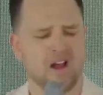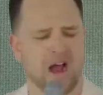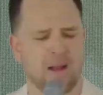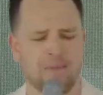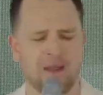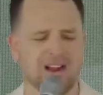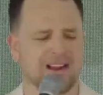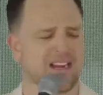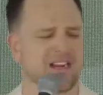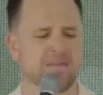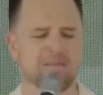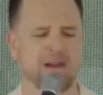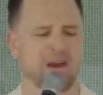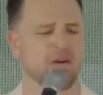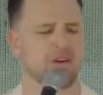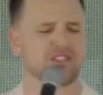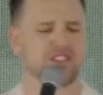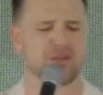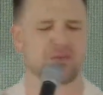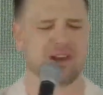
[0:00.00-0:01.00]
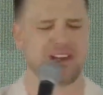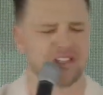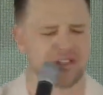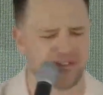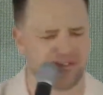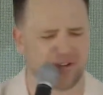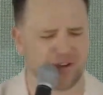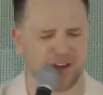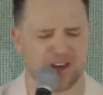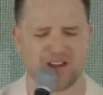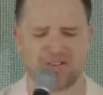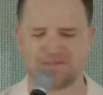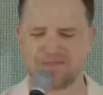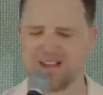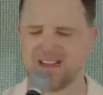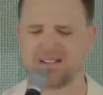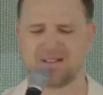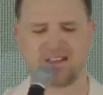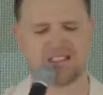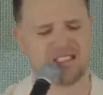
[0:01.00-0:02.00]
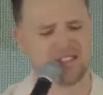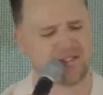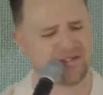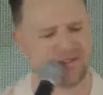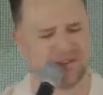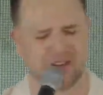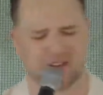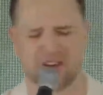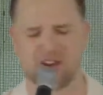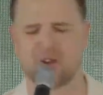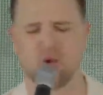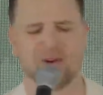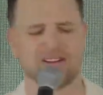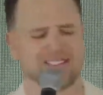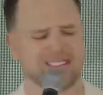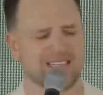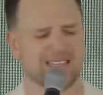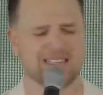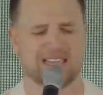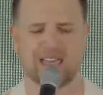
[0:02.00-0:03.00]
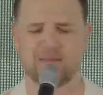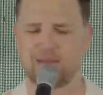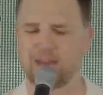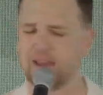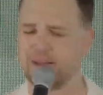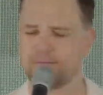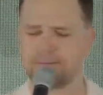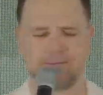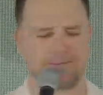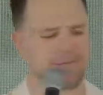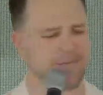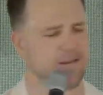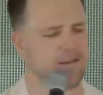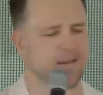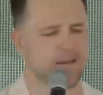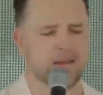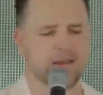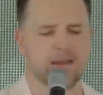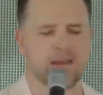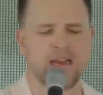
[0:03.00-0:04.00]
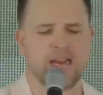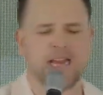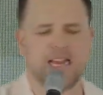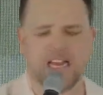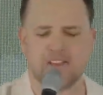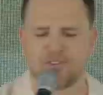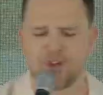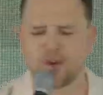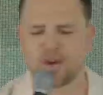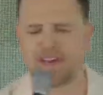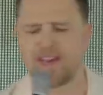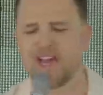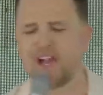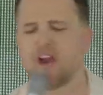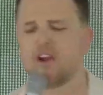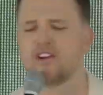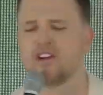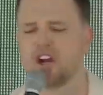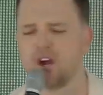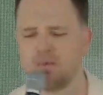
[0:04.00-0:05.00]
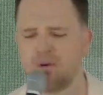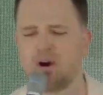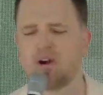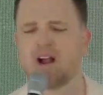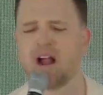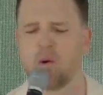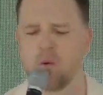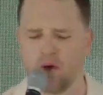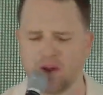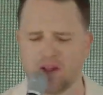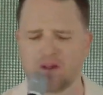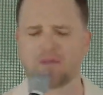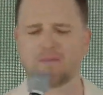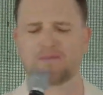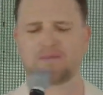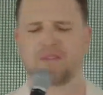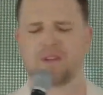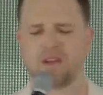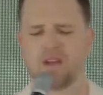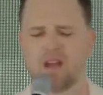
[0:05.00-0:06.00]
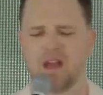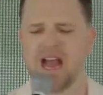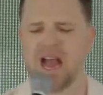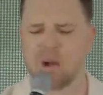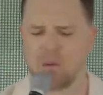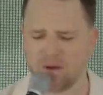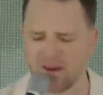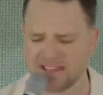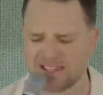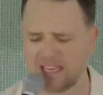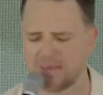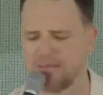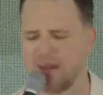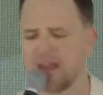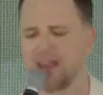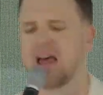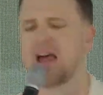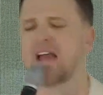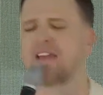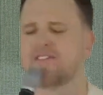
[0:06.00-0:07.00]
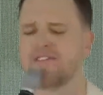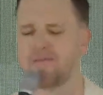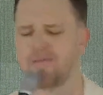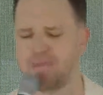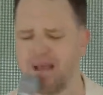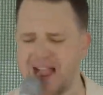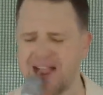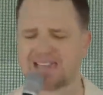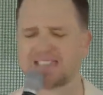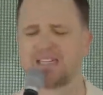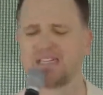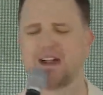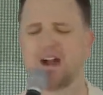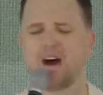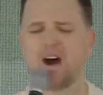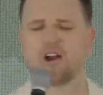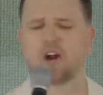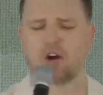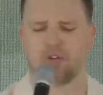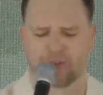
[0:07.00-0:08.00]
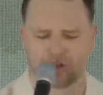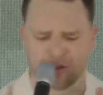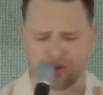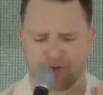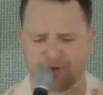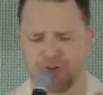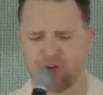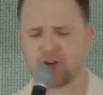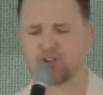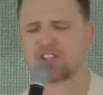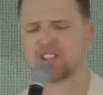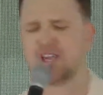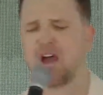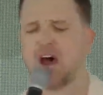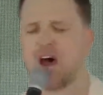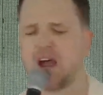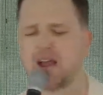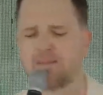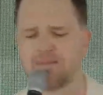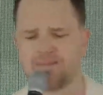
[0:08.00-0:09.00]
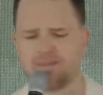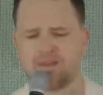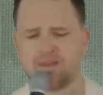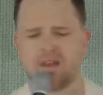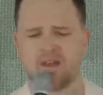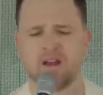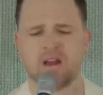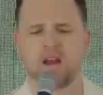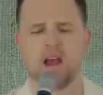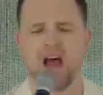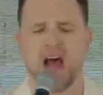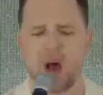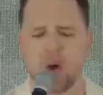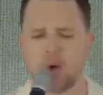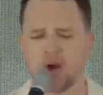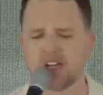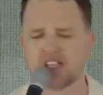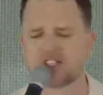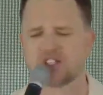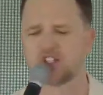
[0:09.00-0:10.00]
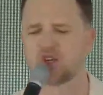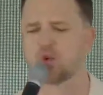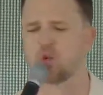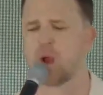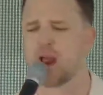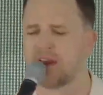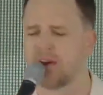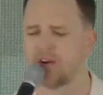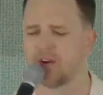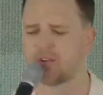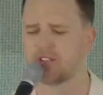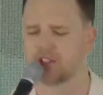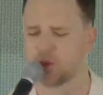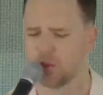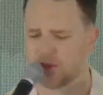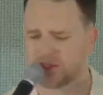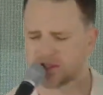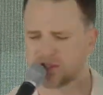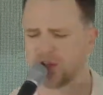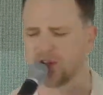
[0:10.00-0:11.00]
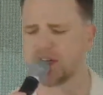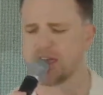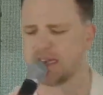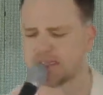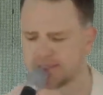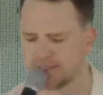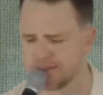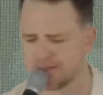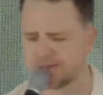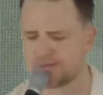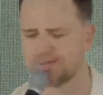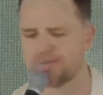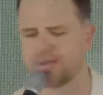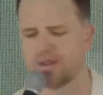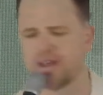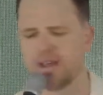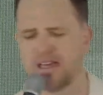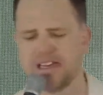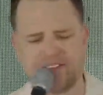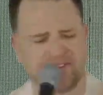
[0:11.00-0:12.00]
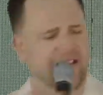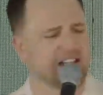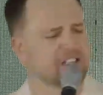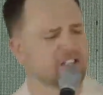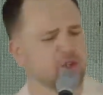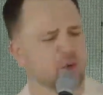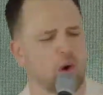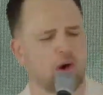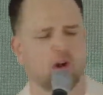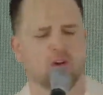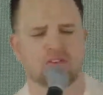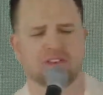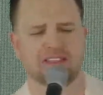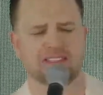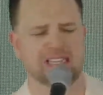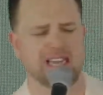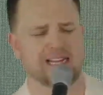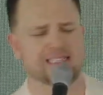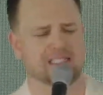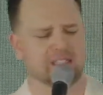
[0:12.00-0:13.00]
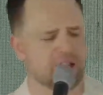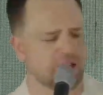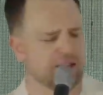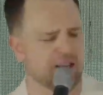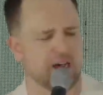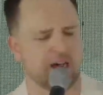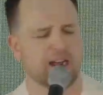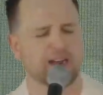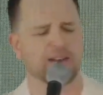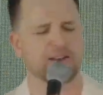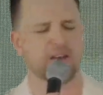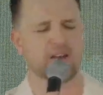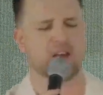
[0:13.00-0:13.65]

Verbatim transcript: I'm not going to embarrass you, but I do feel a, I just feel an anointing today, man. If you're here and you go, Mark, I want to, I want to give my life back to God, or for the first time, I want to surrender to his goodness. If that's you all over the tents and online,